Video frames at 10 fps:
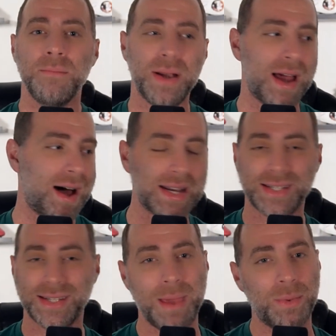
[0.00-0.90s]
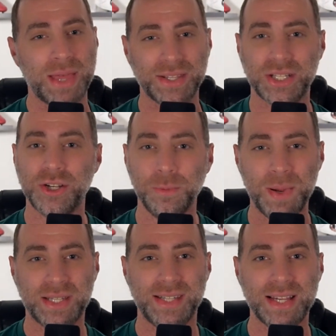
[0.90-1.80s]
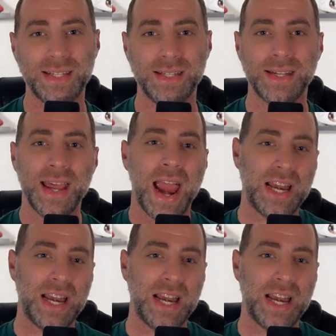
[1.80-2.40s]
But honestly, man, without the 2 pick sixes,